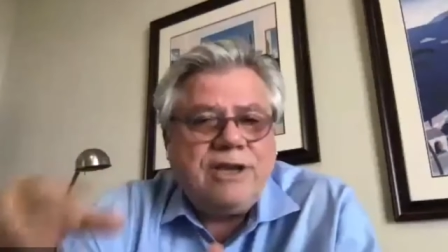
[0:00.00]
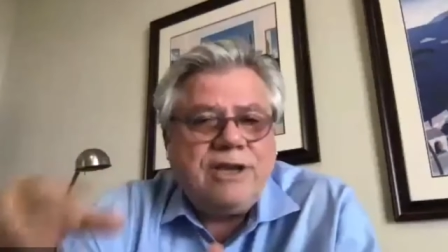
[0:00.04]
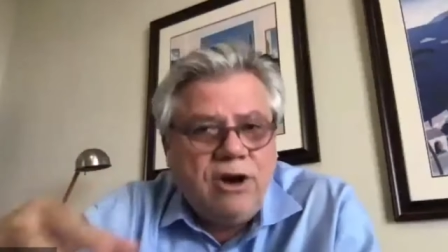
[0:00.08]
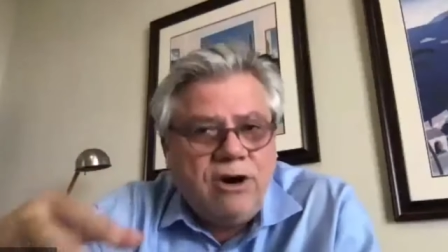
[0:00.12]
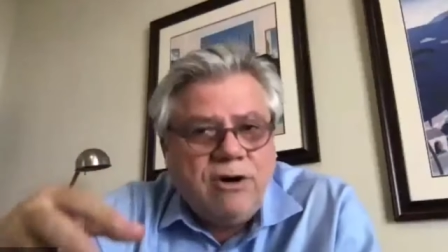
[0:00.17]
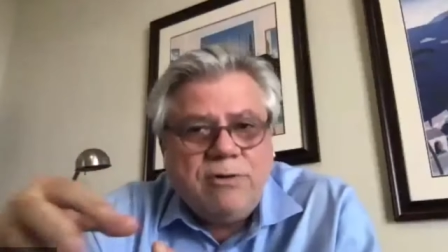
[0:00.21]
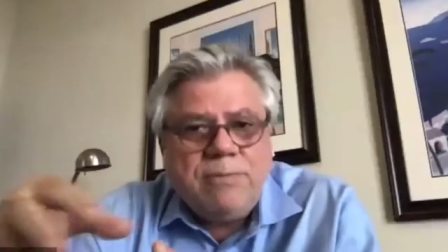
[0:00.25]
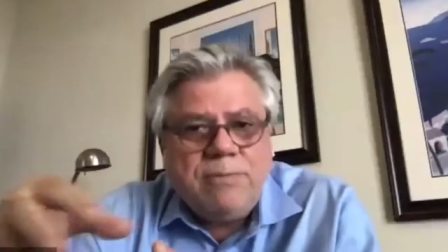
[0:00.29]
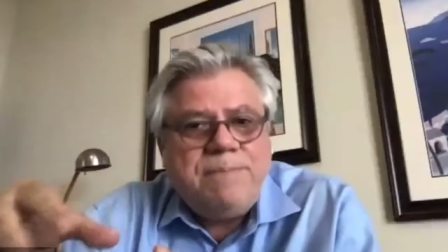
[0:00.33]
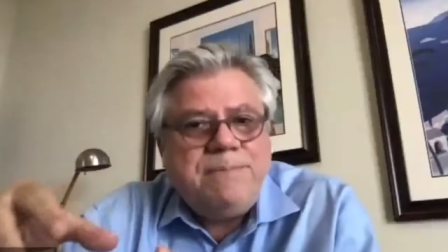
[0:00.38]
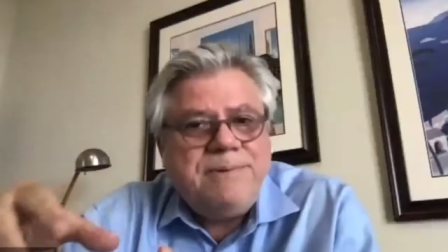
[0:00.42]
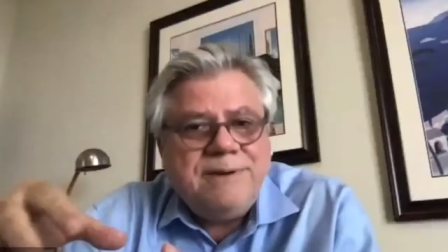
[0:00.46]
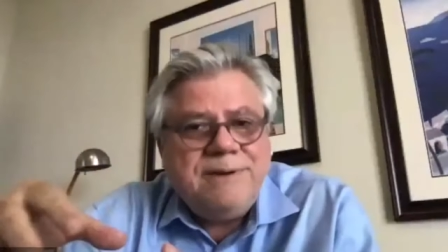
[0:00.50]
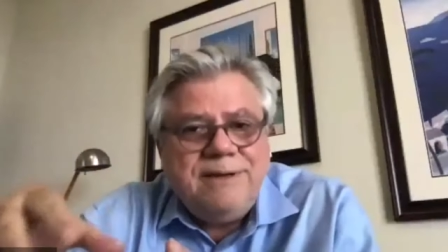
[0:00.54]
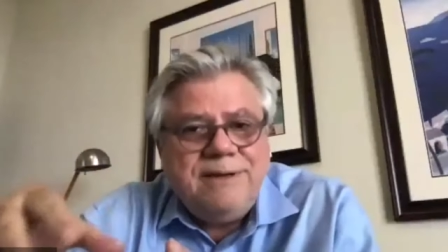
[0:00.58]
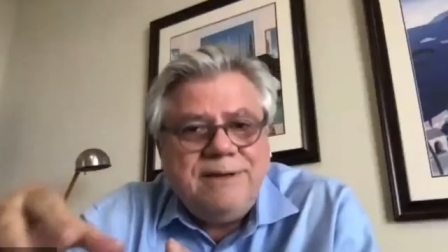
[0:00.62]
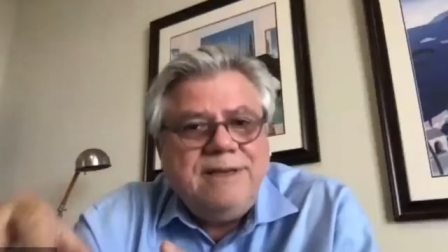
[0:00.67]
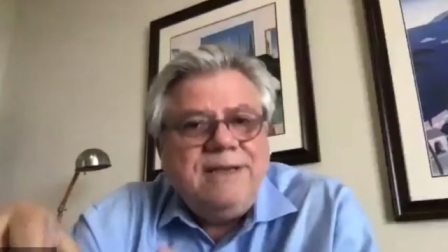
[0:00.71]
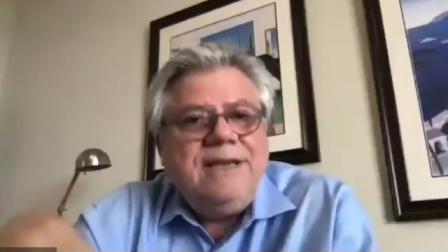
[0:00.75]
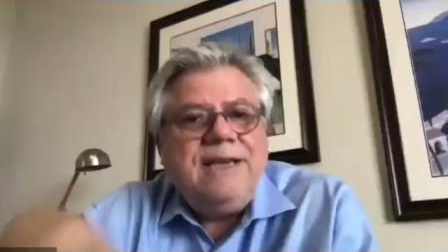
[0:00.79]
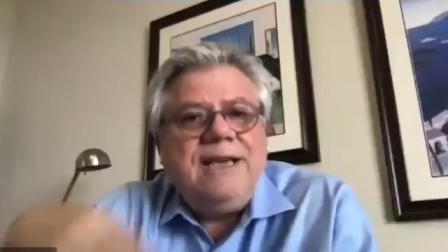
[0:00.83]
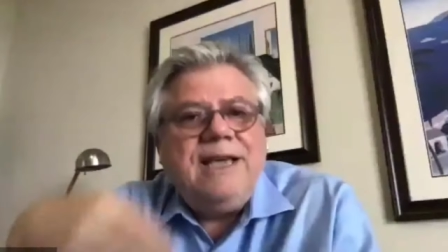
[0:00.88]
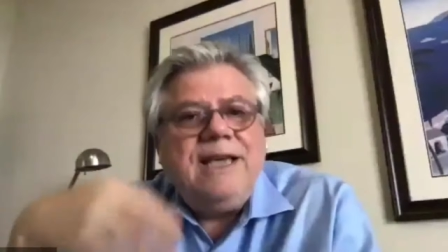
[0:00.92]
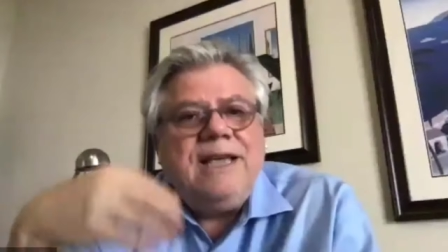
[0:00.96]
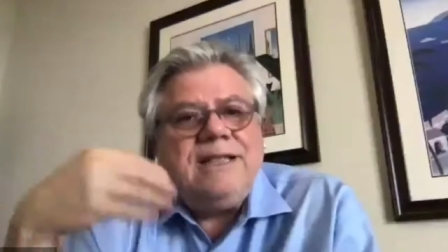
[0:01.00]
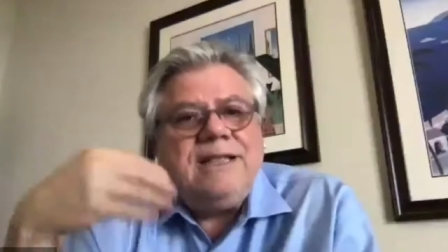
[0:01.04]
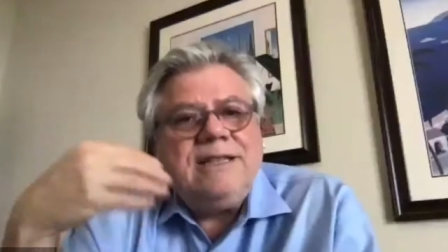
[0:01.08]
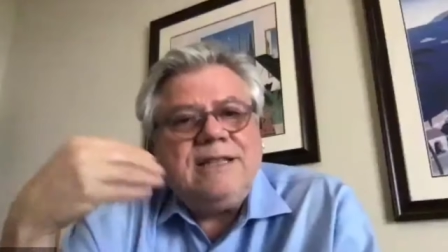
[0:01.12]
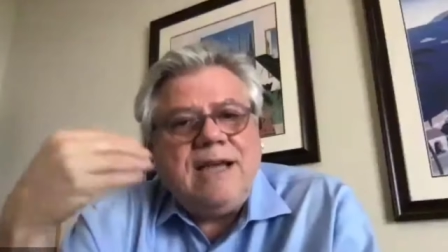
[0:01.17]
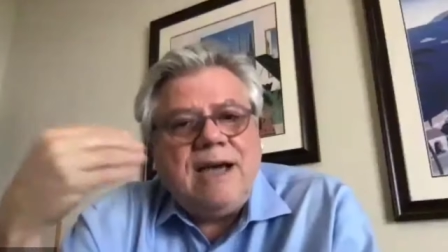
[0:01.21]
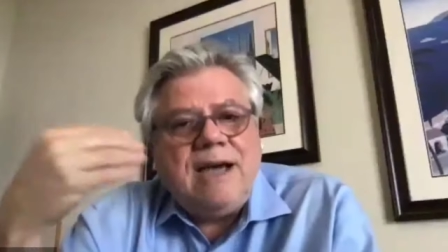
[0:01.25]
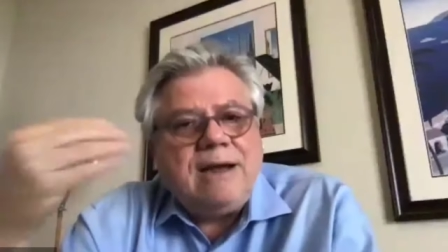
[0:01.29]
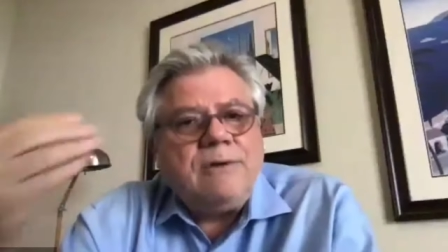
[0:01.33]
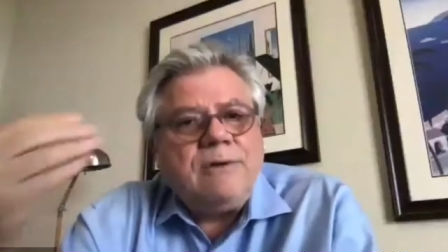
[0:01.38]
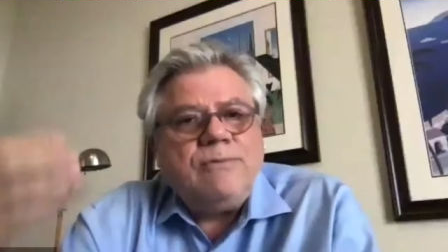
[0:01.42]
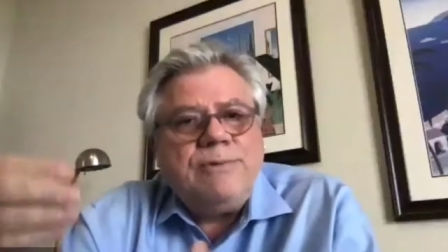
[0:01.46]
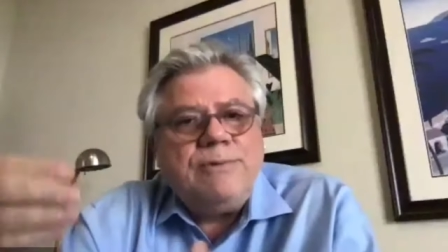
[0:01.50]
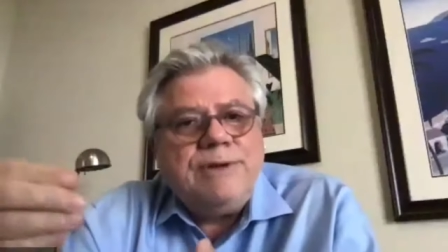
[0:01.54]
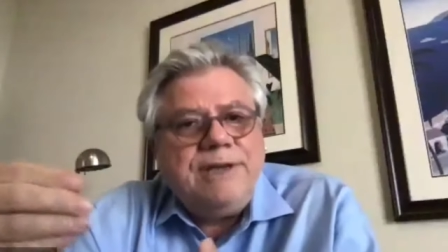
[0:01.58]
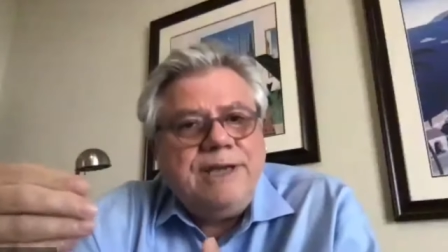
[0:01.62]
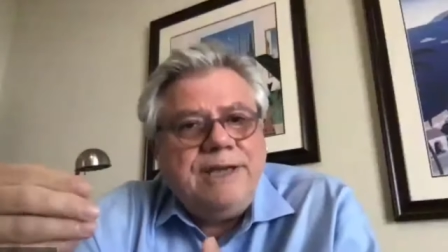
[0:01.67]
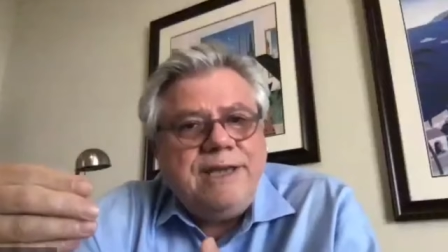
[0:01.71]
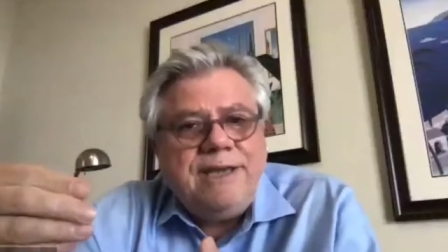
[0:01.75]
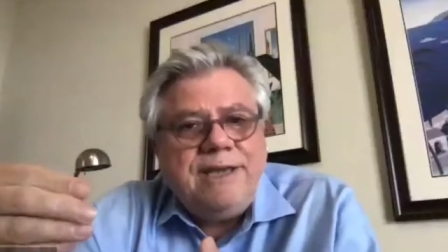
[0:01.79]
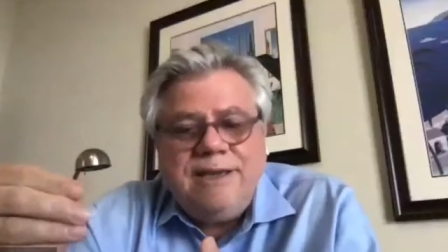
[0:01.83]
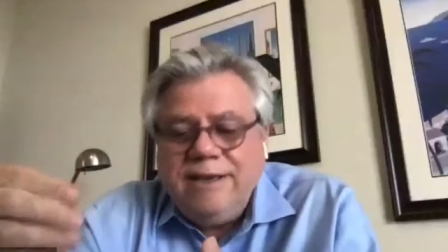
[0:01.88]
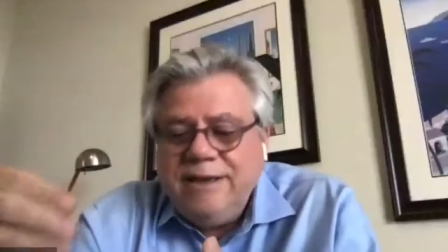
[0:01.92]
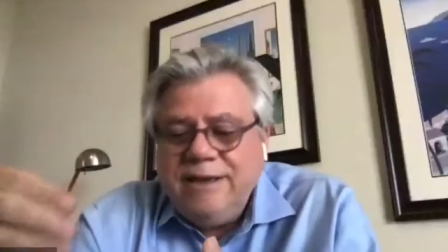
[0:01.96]
how do we cope, and
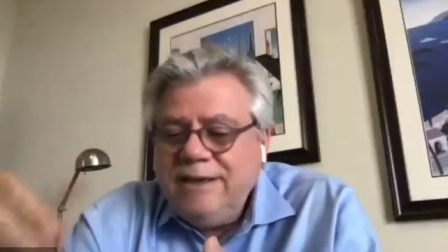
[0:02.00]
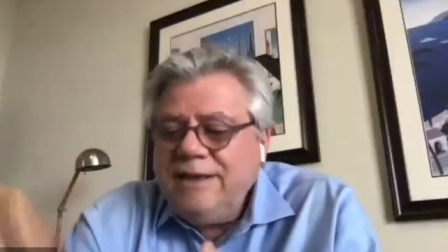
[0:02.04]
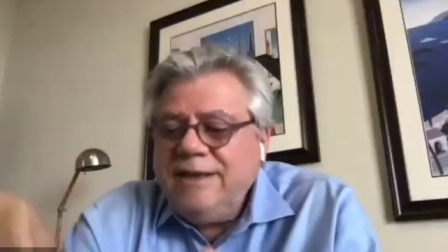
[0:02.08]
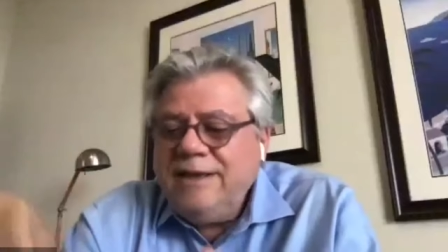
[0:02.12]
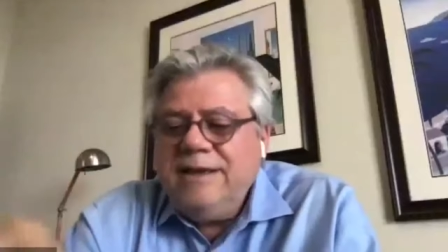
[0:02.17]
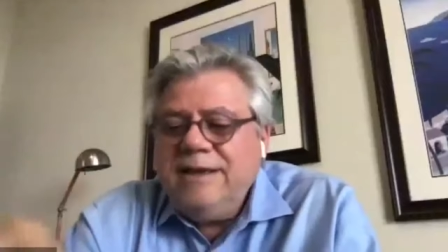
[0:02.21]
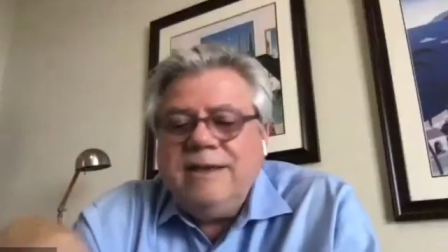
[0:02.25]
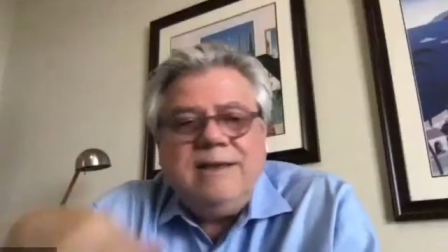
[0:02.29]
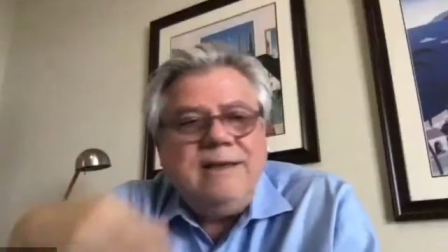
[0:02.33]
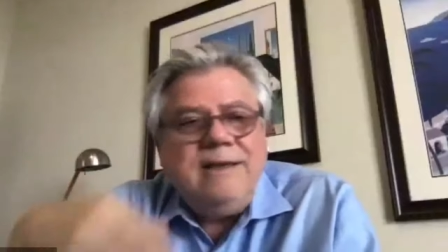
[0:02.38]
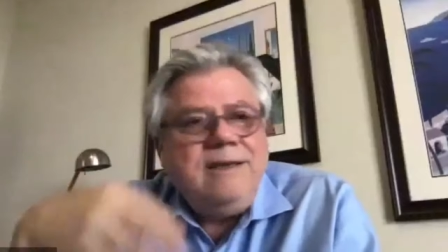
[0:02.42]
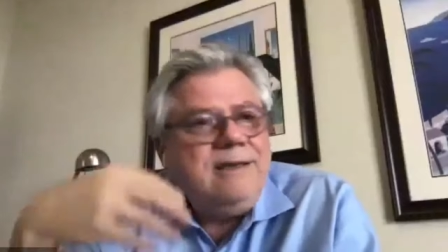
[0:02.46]
how do we